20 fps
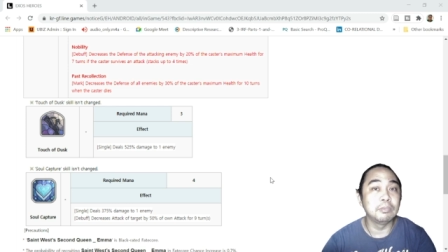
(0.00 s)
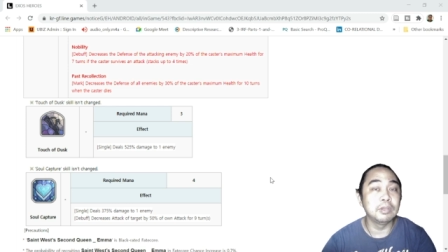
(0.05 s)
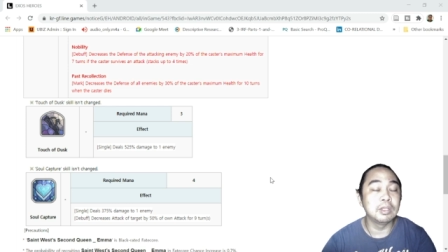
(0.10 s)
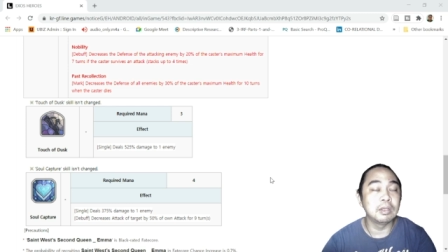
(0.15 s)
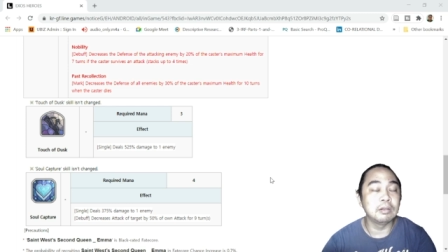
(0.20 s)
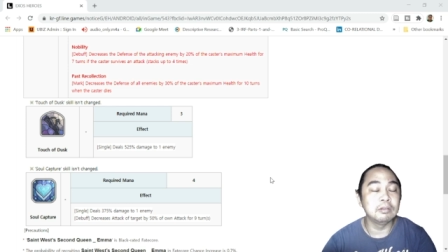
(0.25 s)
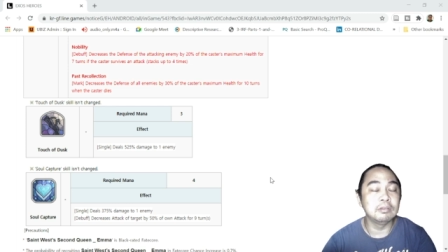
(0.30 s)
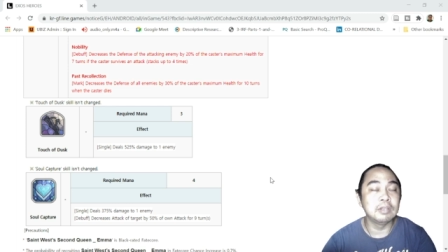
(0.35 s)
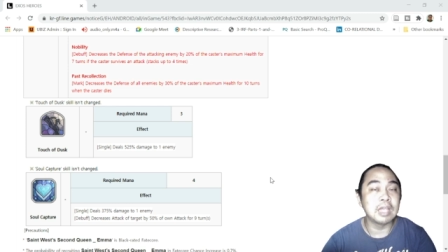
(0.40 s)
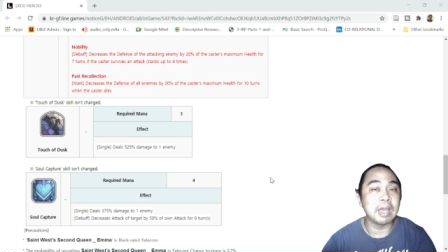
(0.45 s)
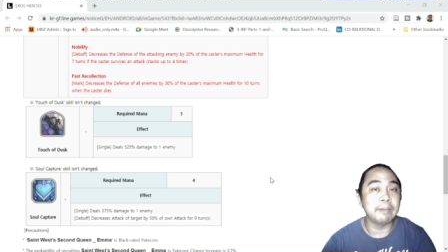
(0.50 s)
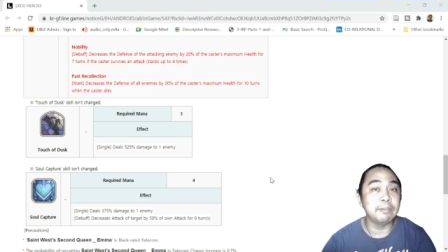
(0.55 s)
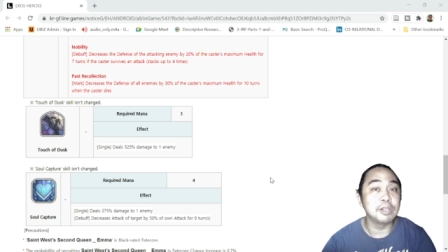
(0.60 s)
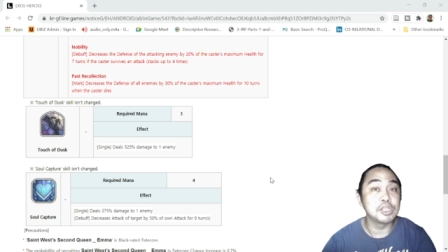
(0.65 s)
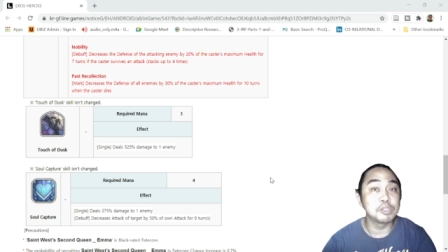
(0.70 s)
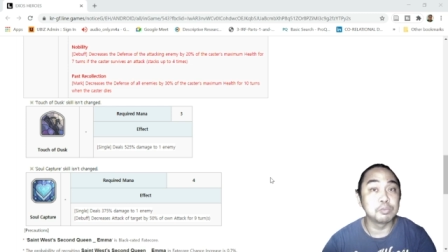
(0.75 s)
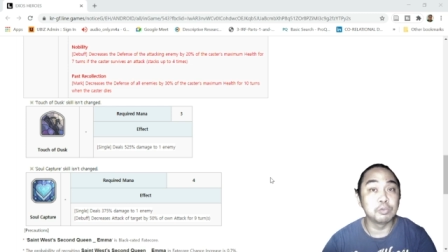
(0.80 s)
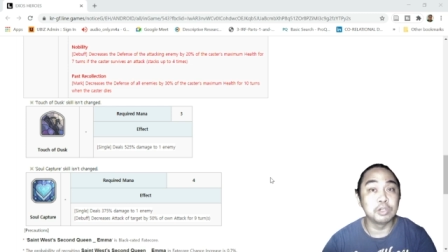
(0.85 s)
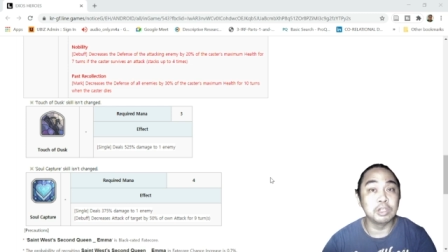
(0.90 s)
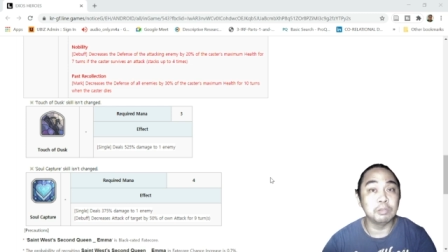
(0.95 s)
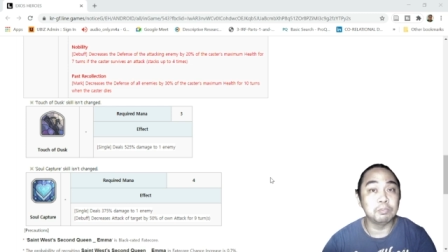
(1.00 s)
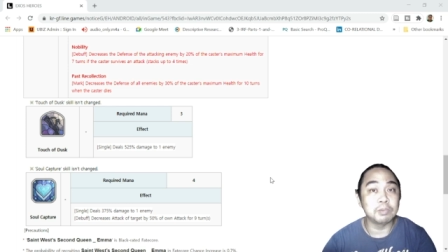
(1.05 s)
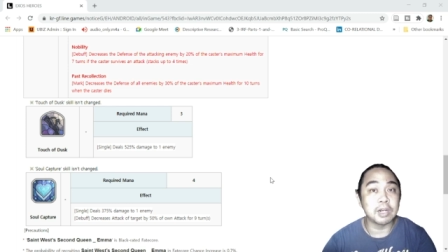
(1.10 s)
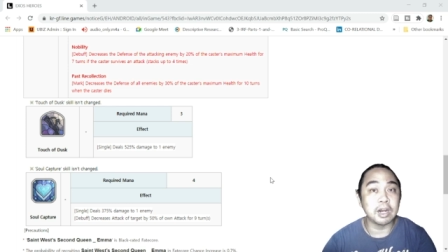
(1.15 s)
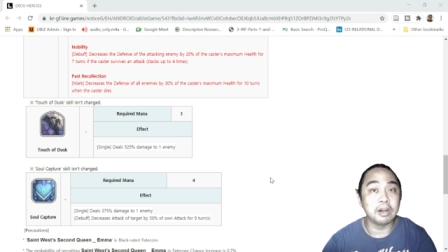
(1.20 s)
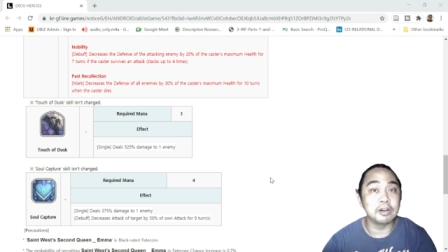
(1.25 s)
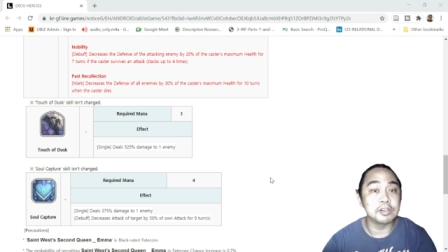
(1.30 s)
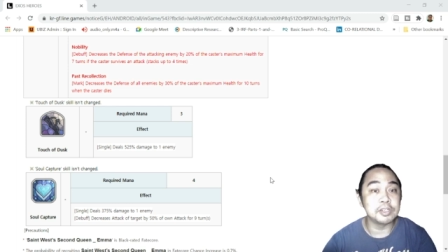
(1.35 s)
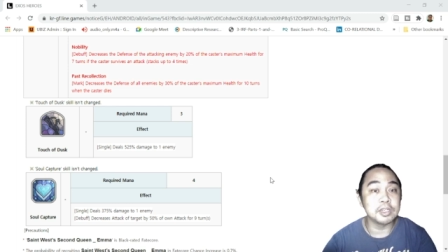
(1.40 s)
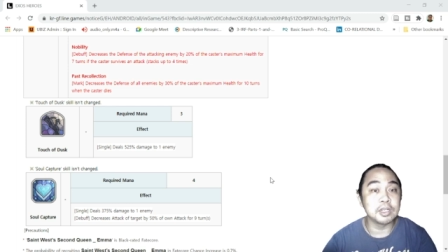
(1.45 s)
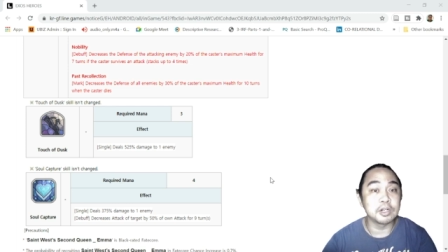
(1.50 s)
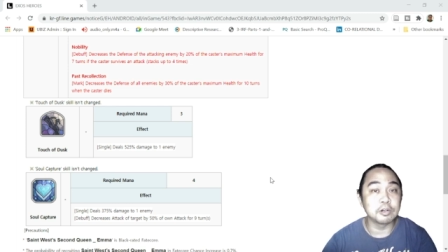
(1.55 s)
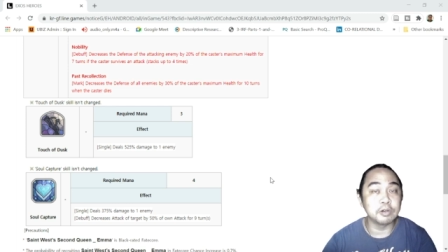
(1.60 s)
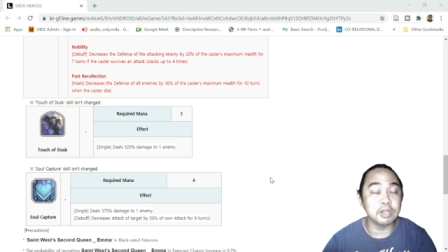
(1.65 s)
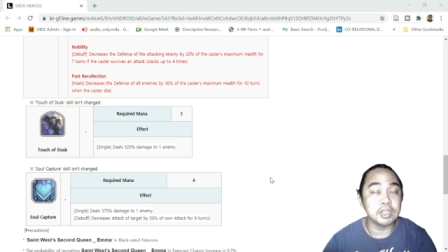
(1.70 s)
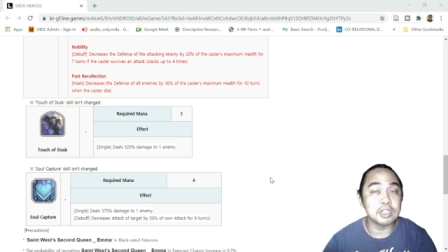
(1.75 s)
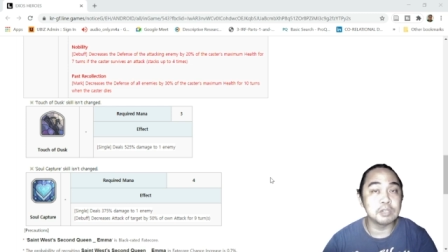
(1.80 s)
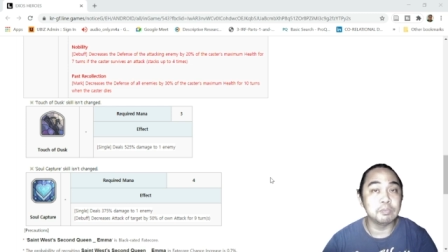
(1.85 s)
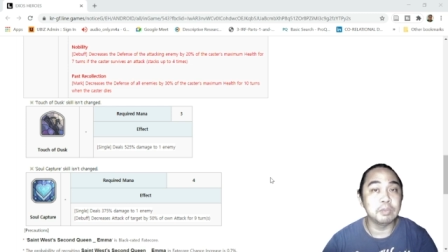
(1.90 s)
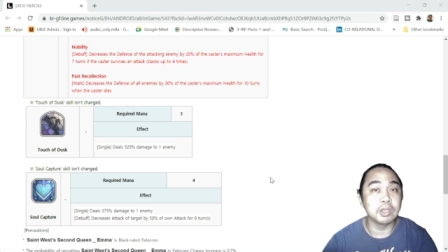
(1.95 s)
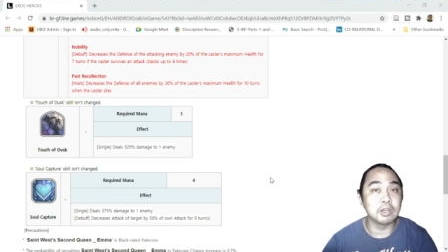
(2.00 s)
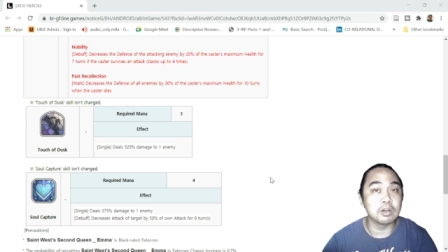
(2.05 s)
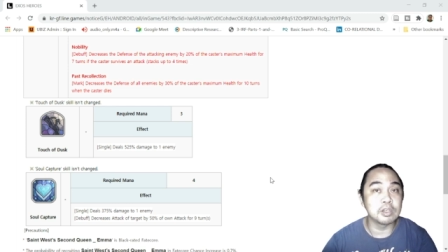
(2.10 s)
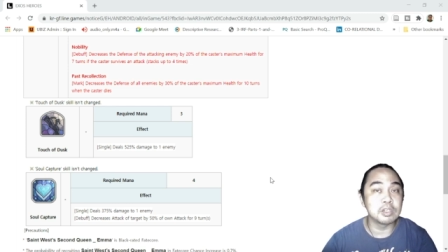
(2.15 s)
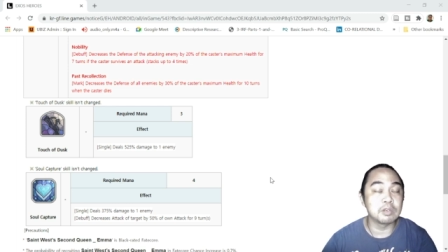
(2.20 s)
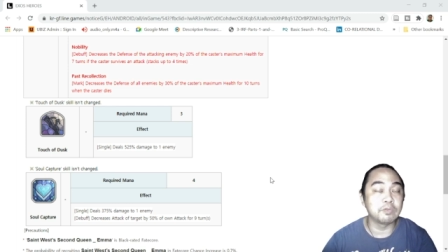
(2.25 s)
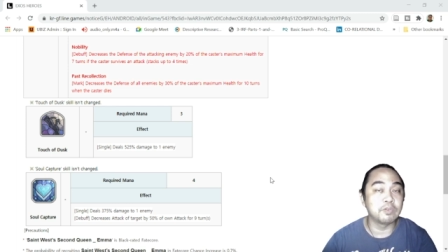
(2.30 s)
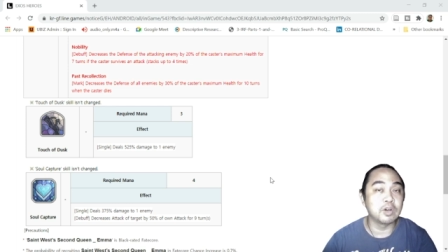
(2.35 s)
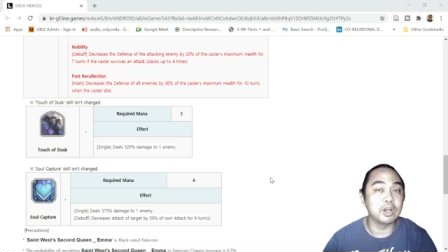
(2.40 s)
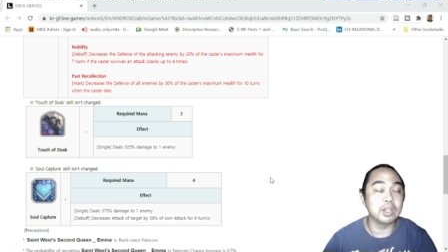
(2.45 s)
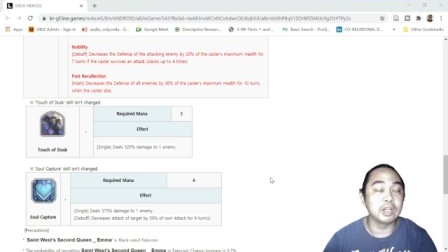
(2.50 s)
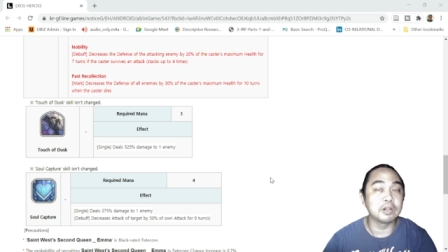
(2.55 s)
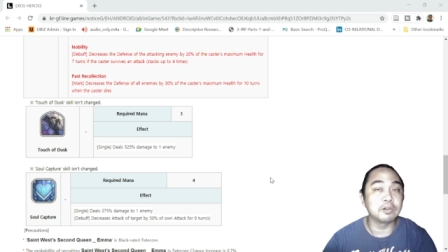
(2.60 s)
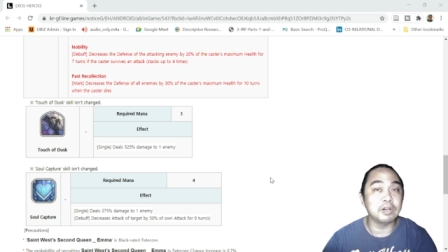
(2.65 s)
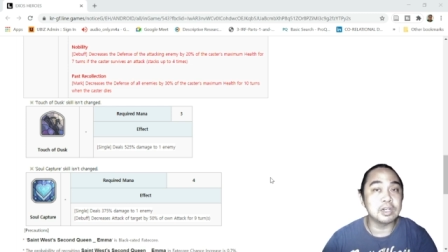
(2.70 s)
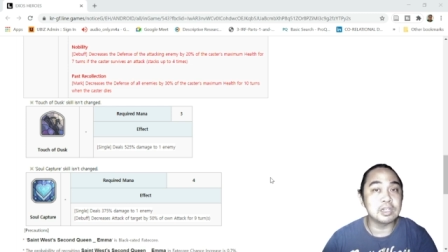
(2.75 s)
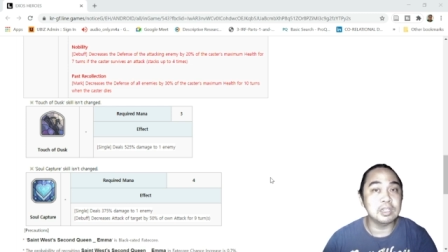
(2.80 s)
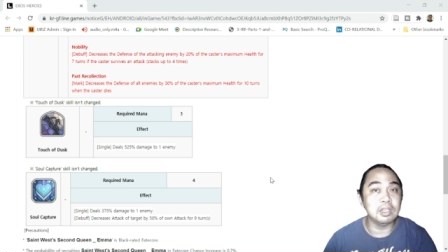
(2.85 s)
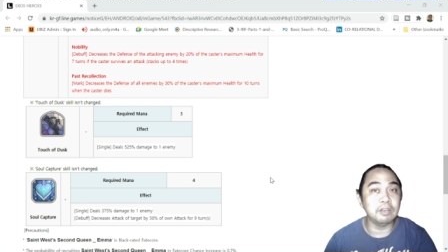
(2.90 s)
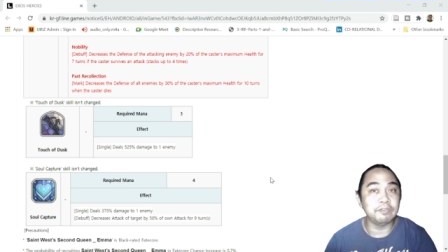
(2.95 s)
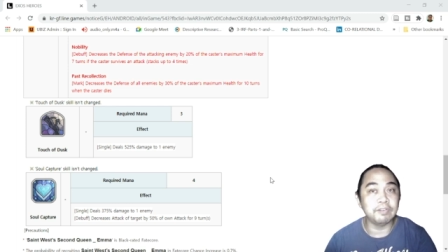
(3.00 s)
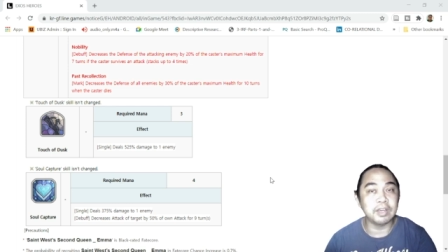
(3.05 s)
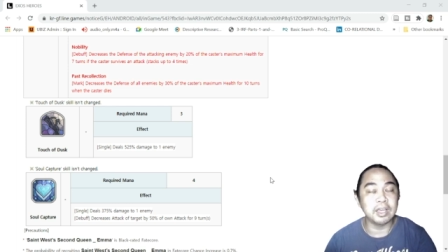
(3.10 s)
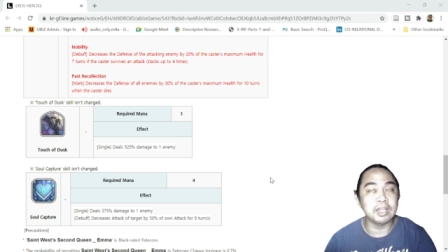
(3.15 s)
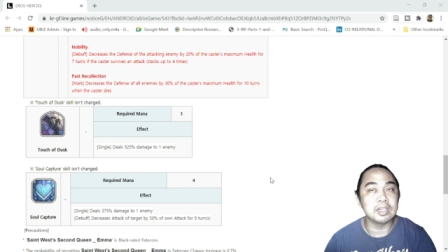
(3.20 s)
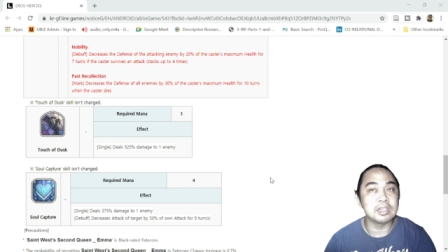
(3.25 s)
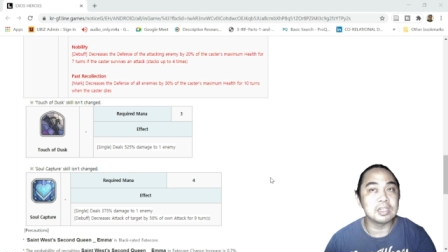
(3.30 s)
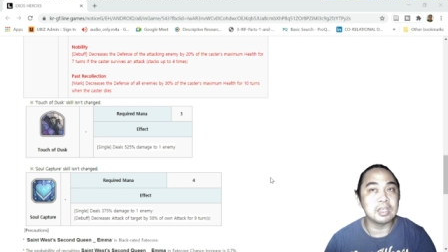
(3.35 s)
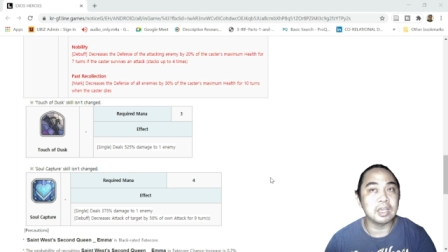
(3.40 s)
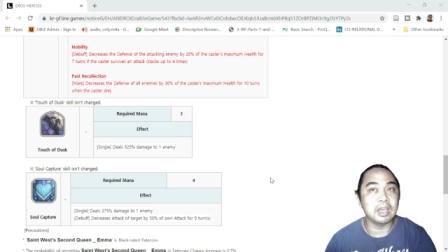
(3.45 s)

the damage multipliers increase because of her increased defense,